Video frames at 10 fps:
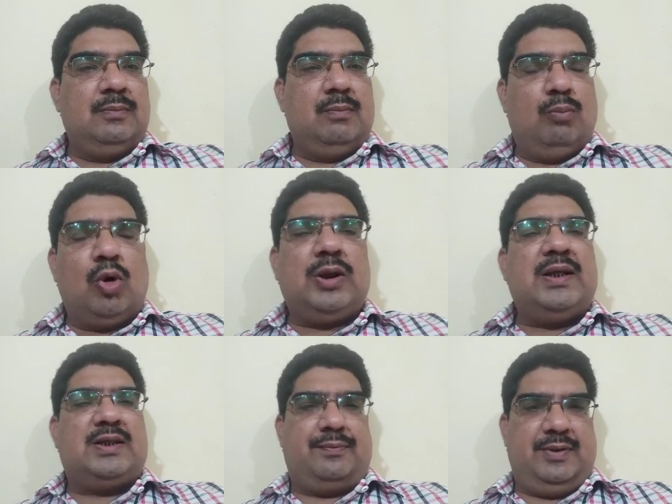more
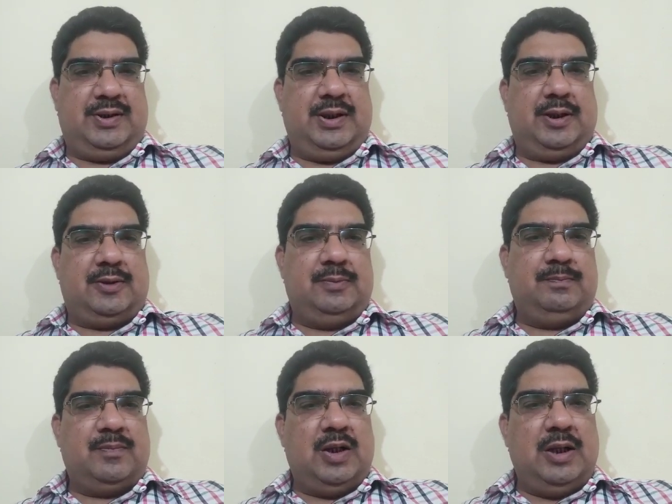than sufficient.
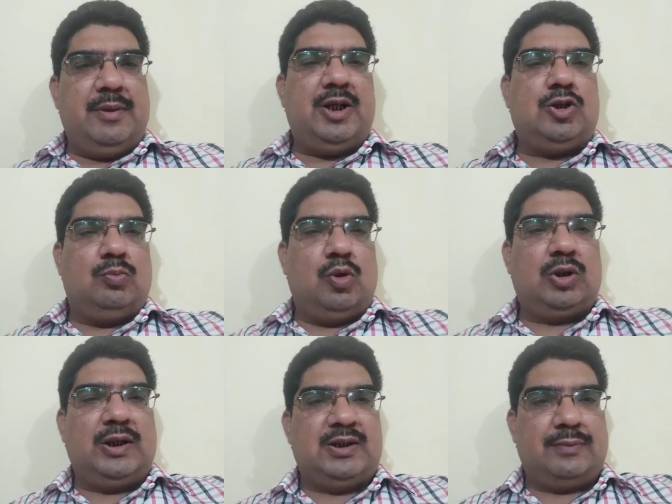Labor is more
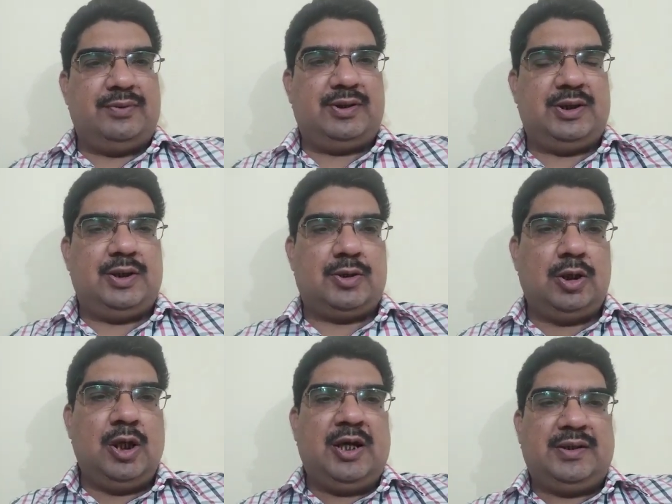than sufficient.
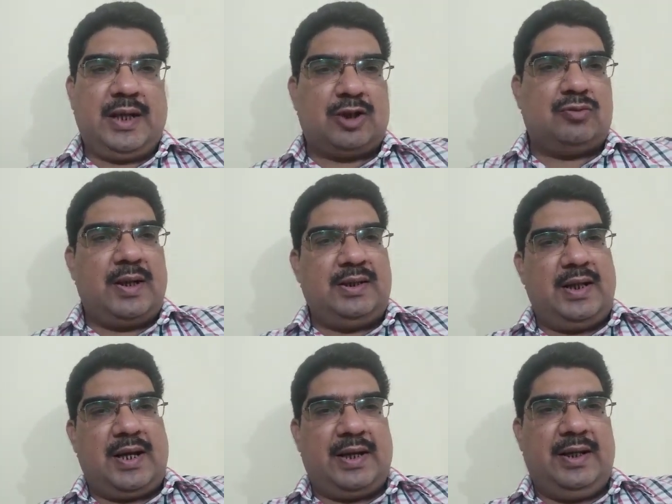That's why they
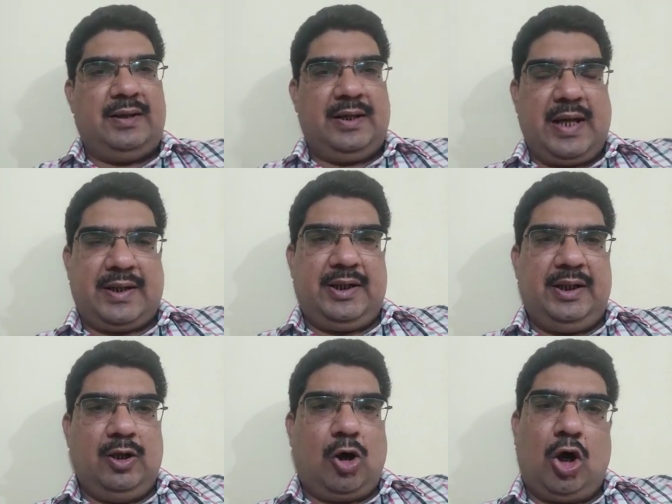are
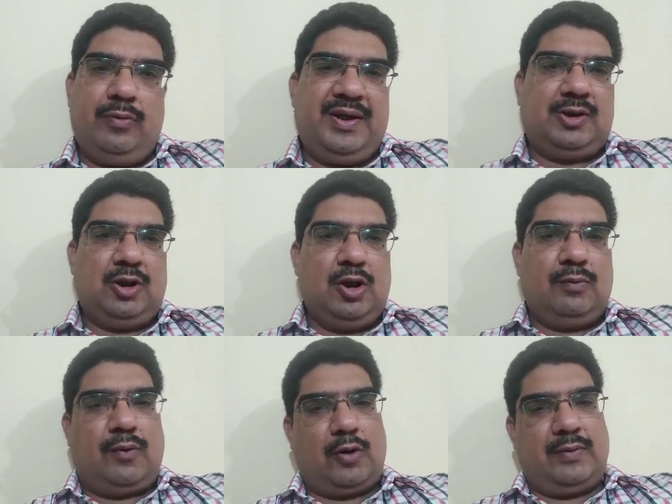agree always
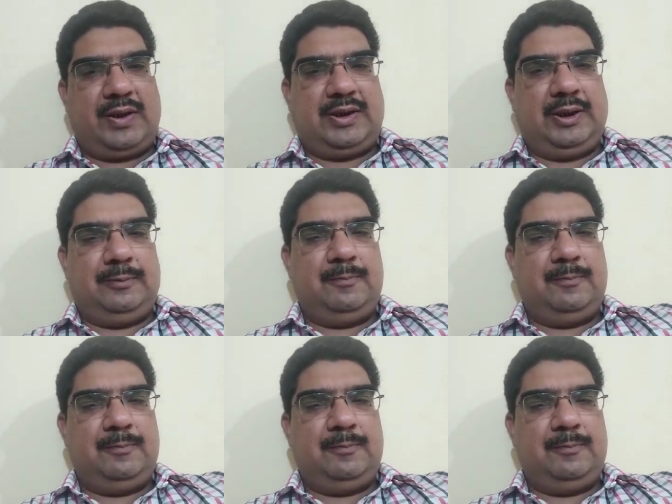for working.